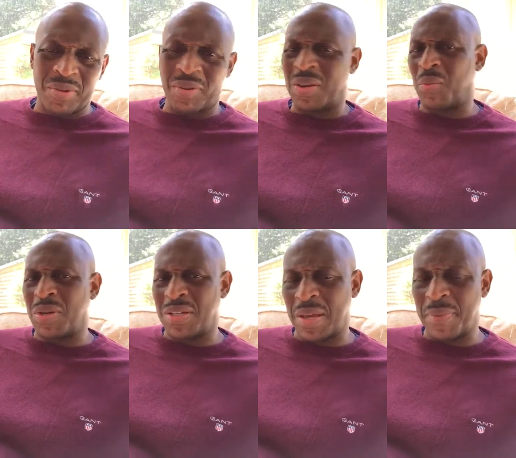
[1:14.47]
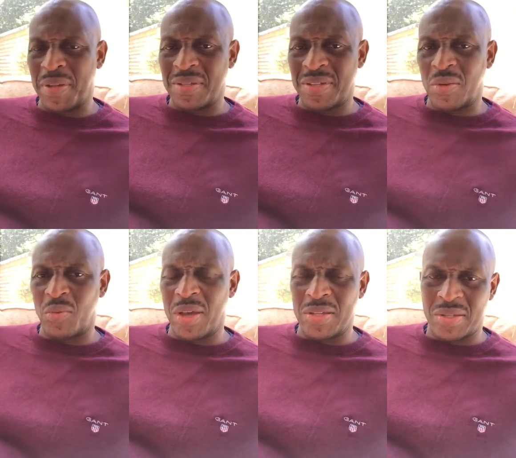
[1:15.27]
Look at what has happened in St.
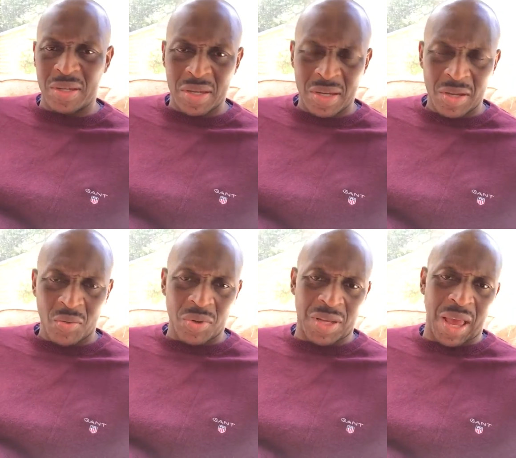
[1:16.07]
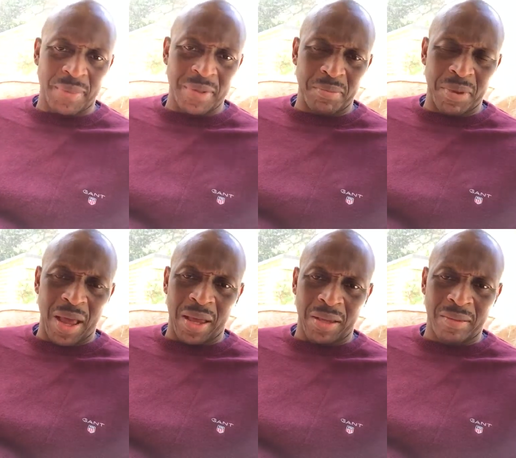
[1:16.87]
West with Captain
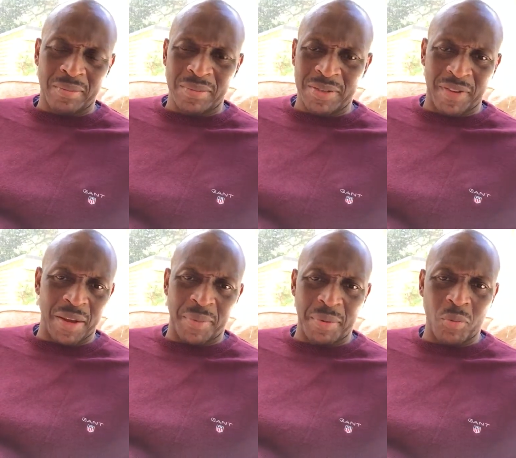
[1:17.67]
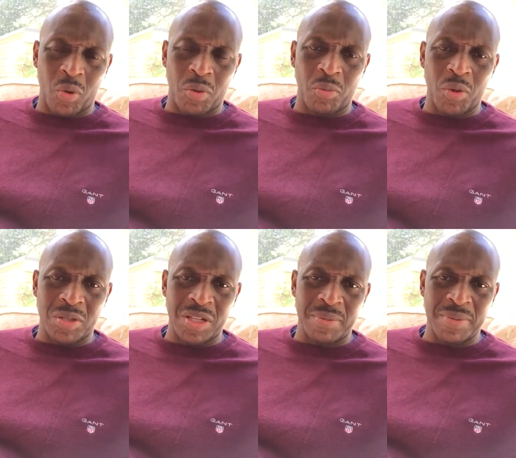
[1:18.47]
Black, developing more and more
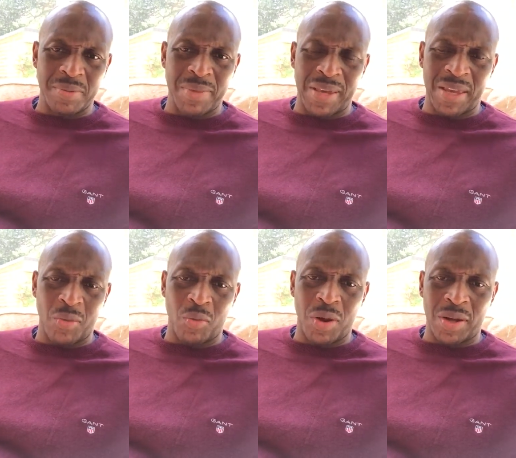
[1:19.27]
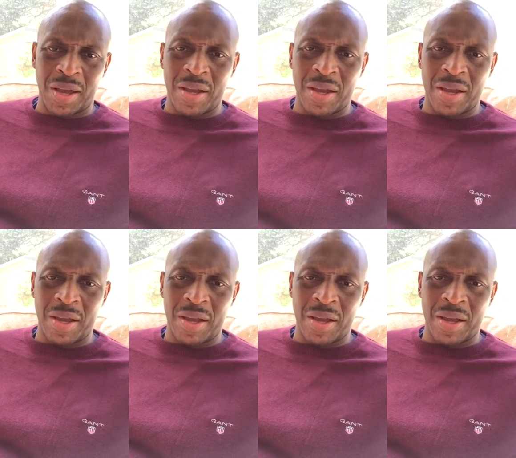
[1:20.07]
teams and making it work,